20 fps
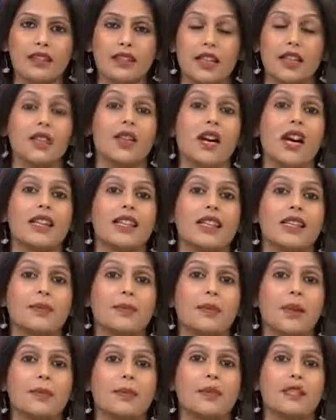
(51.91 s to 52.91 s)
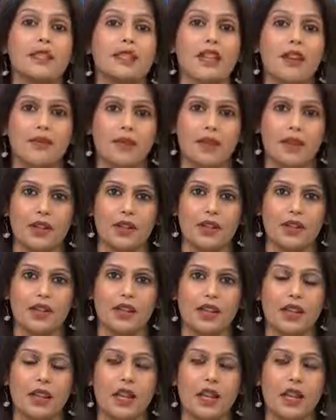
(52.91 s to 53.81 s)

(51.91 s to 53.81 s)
that Chinese people suffered.